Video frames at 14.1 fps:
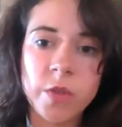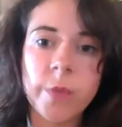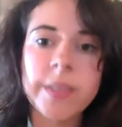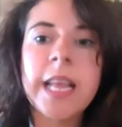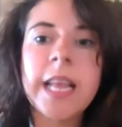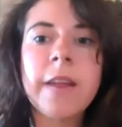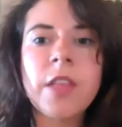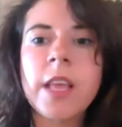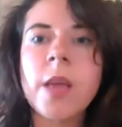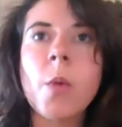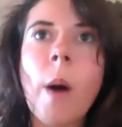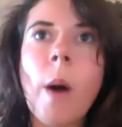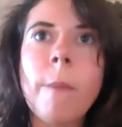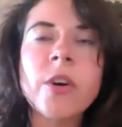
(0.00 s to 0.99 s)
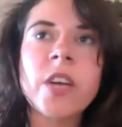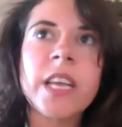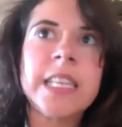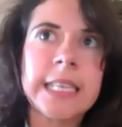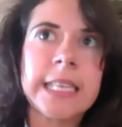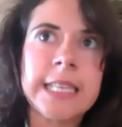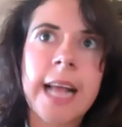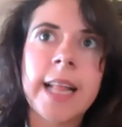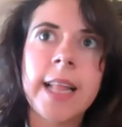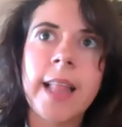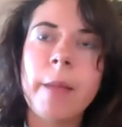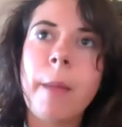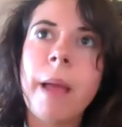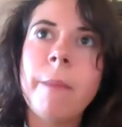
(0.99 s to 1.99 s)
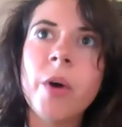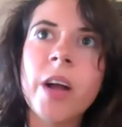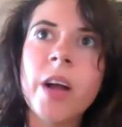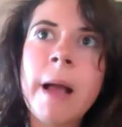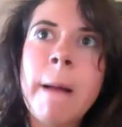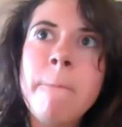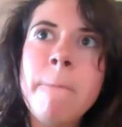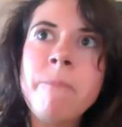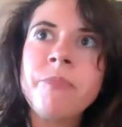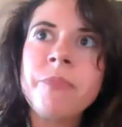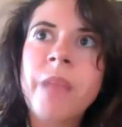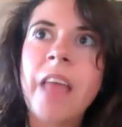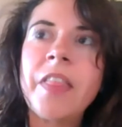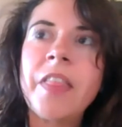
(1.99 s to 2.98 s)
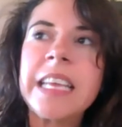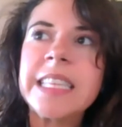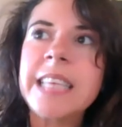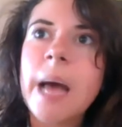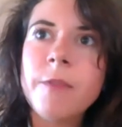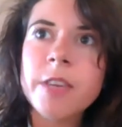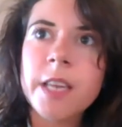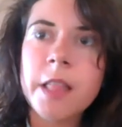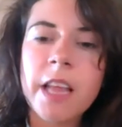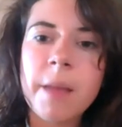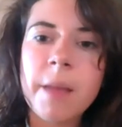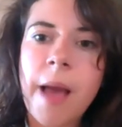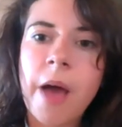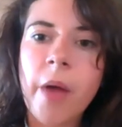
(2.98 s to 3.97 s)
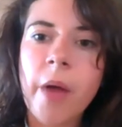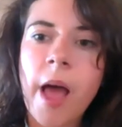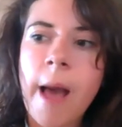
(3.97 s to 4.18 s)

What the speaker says: So instead of thinking what book is exactly like my book, I think it's helpful to think about